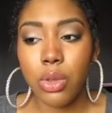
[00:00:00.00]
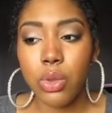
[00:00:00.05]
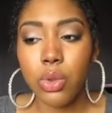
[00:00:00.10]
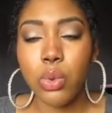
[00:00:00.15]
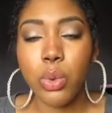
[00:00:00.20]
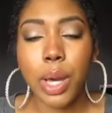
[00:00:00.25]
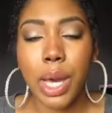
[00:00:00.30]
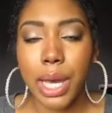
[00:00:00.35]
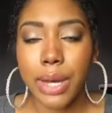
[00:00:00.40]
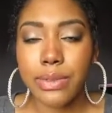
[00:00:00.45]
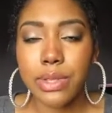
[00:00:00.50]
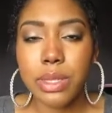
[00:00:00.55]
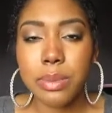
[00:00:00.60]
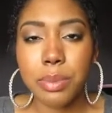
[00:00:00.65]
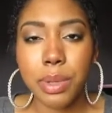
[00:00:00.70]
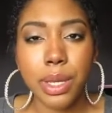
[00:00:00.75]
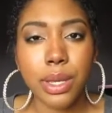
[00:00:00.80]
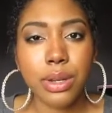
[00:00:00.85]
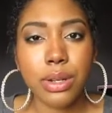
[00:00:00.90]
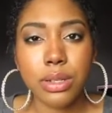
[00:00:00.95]
you have to
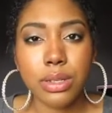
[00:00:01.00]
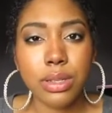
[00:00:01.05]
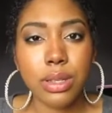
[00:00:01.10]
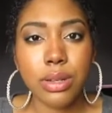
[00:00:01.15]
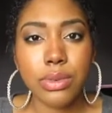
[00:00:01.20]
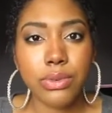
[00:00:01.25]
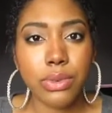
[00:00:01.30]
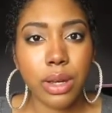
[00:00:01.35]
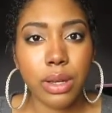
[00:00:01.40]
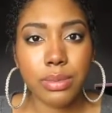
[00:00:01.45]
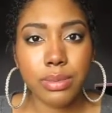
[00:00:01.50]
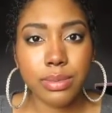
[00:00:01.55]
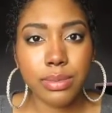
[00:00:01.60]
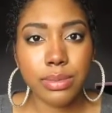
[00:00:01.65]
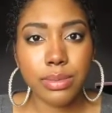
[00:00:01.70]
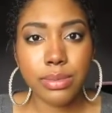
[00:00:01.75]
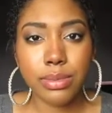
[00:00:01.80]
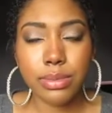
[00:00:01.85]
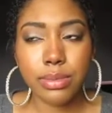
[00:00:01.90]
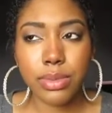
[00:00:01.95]
pick yourself up.
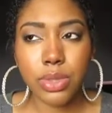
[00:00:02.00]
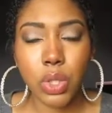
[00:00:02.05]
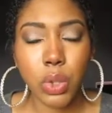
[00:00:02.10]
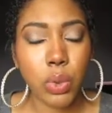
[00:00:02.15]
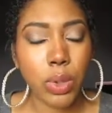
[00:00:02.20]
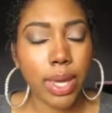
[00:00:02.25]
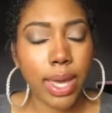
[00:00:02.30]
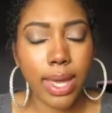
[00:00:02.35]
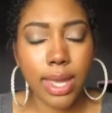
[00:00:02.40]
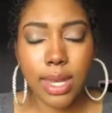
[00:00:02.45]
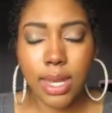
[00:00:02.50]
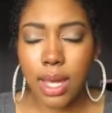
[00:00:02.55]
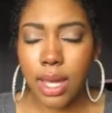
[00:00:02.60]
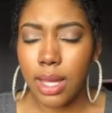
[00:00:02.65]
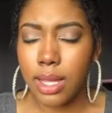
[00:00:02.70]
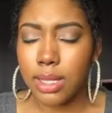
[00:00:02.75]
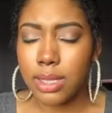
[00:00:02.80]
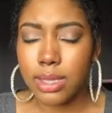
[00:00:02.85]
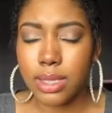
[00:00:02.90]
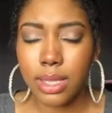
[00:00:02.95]
You
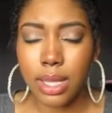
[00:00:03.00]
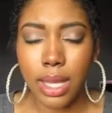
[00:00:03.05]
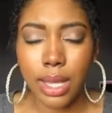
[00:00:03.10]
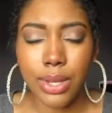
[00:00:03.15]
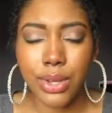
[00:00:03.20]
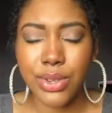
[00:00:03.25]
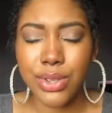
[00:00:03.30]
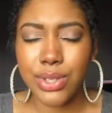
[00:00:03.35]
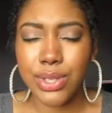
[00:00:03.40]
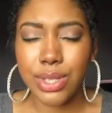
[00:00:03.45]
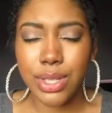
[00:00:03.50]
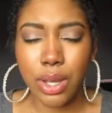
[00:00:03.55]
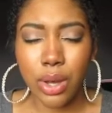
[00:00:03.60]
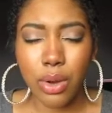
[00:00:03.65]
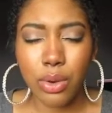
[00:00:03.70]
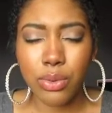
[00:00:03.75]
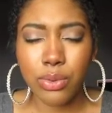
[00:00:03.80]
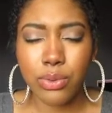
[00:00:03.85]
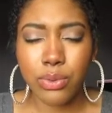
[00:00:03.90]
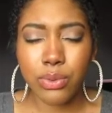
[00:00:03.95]
cannot let
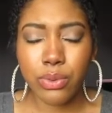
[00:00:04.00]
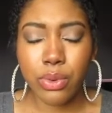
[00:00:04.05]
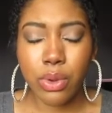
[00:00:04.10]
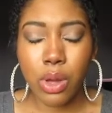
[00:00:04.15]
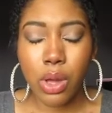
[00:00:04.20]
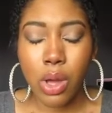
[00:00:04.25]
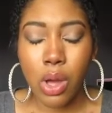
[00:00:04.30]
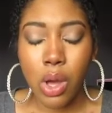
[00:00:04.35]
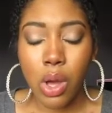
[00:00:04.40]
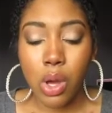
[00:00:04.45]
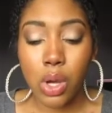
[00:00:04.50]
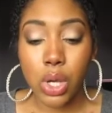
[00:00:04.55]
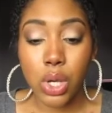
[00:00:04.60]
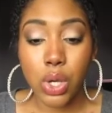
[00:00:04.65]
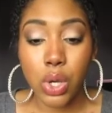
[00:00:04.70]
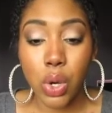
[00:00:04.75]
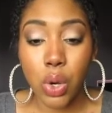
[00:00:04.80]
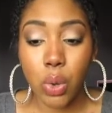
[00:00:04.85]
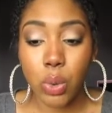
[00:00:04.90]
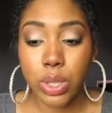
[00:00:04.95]
yourself
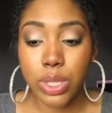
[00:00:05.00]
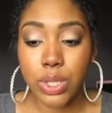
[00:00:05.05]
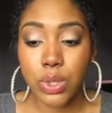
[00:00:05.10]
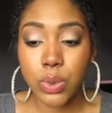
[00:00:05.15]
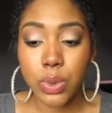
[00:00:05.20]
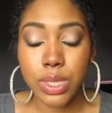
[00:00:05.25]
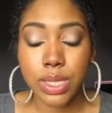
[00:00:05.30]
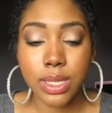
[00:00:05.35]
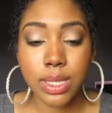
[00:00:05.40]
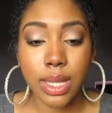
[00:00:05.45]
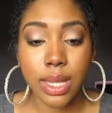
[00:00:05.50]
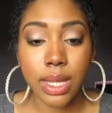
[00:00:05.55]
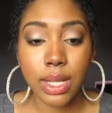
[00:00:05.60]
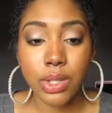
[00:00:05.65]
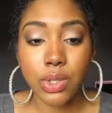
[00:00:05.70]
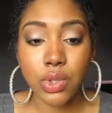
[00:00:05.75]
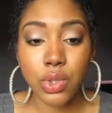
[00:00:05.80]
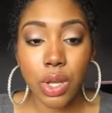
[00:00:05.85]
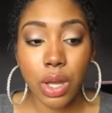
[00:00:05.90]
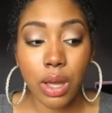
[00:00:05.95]
go into a
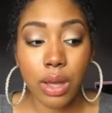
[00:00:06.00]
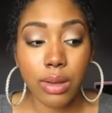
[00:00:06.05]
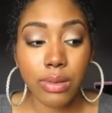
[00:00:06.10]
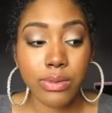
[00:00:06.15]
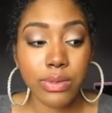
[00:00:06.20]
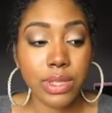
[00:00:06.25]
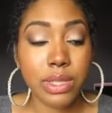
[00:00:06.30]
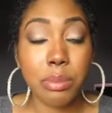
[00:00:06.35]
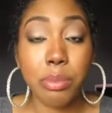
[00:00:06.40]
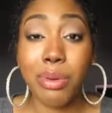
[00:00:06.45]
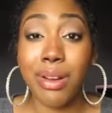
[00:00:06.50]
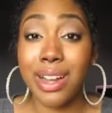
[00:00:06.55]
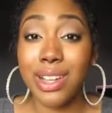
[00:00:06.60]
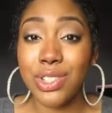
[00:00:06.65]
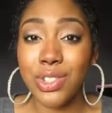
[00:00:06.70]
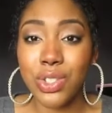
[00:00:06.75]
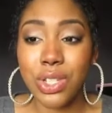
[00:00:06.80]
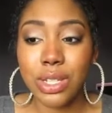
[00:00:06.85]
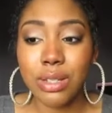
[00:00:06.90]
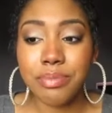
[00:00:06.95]
stage of
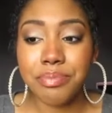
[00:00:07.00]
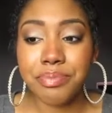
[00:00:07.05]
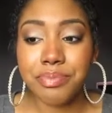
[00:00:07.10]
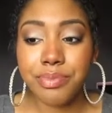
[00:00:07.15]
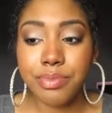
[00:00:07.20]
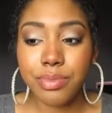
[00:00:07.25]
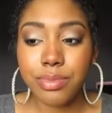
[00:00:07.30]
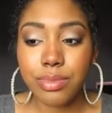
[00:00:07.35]
depression.